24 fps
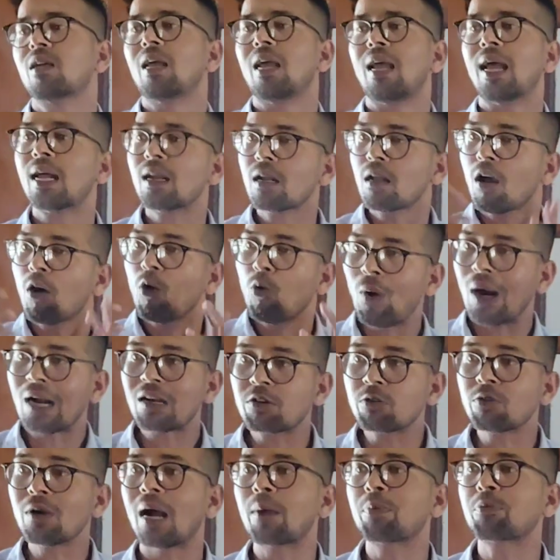And what
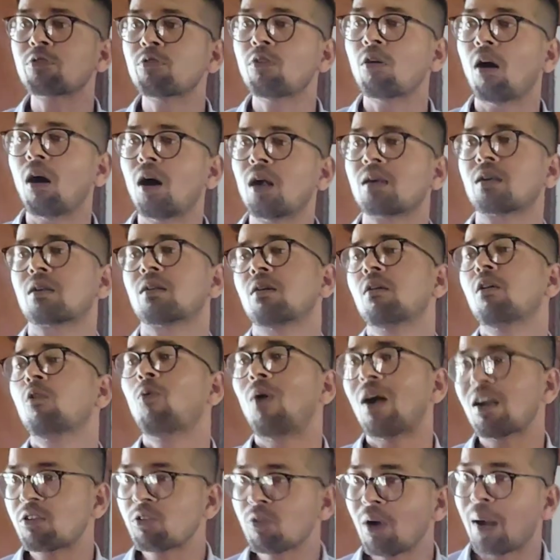you have to hunt,
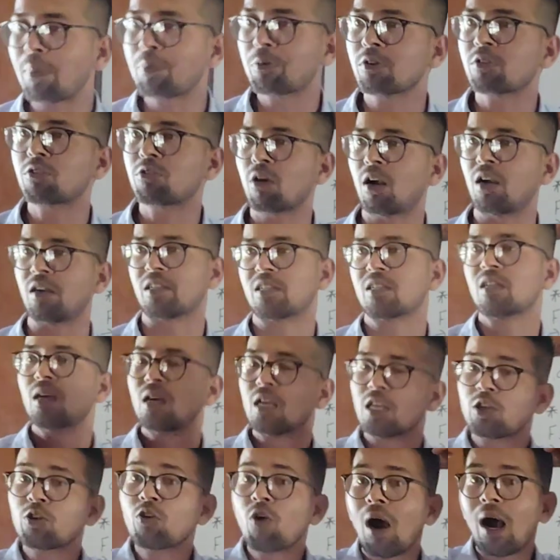what you have to
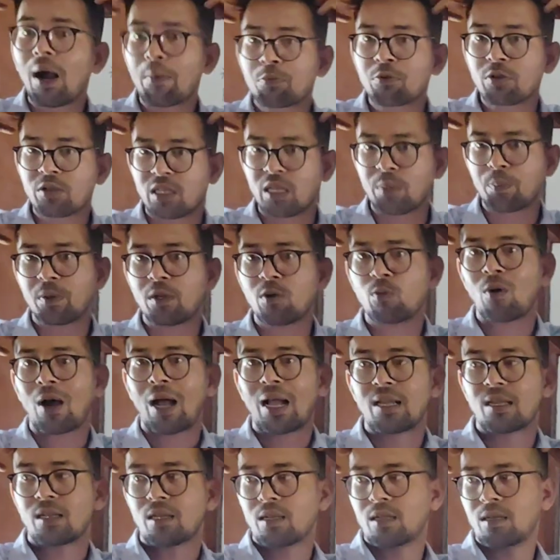search, you have to keep in
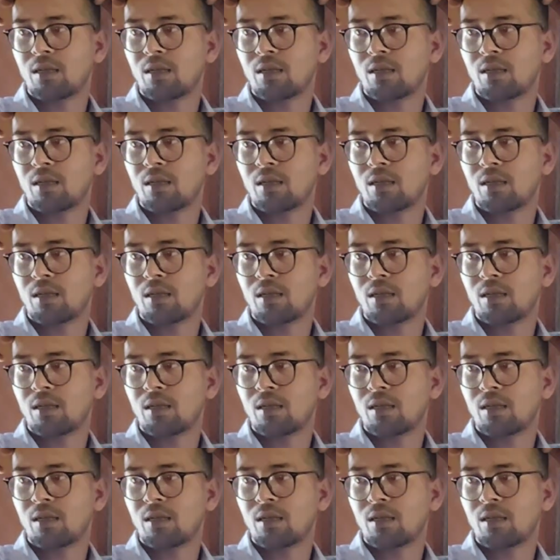mind.